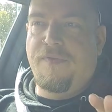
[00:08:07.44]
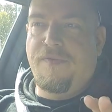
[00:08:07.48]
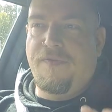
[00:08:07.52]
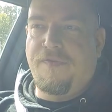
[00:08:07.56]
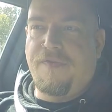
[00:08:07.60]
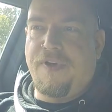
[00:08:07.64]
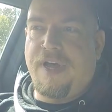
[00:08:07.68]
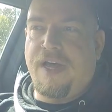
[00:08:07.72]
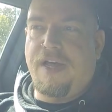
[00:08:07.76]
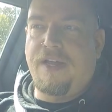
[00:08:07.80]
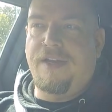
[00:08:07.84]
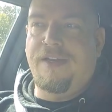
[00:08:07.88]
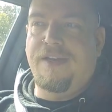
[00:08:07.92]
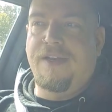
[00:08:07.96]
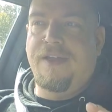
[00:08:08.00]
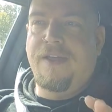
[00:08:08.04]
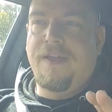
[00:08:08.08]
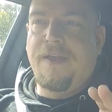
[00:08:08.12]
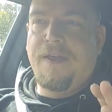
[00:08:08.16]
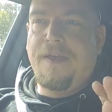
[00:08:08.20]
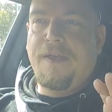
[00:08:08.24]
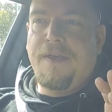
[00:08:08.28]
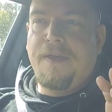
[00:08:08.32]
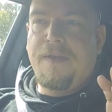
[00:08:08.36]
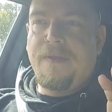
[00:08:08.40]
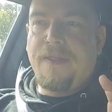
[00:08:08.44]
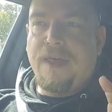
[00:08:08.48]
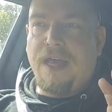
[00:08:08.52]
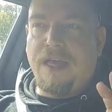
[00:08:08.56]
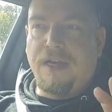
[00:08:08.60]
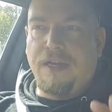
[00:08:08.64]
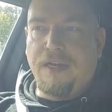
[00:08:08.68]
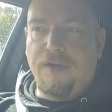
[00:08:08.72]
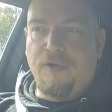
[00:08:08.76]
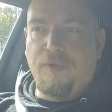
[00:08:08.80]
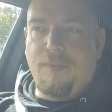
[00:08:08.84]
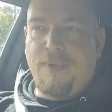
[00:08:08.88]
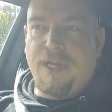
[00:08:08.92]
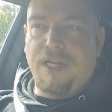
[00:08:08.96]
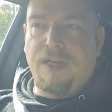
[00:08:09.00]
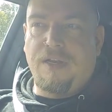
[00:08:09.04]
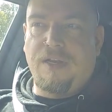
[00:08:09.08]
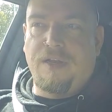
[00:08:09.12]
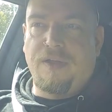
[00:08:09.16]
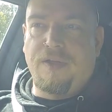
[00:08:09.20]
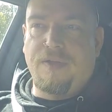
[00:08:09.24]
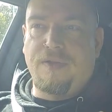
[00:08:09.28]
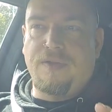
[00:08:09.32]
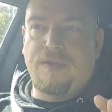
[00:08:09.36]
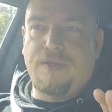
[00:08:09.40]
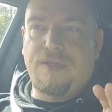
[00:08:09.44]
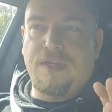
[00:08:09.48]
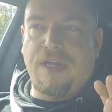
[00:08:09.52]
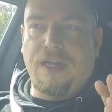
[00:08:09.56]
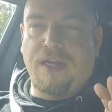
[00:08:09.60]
fun, a little bit loose,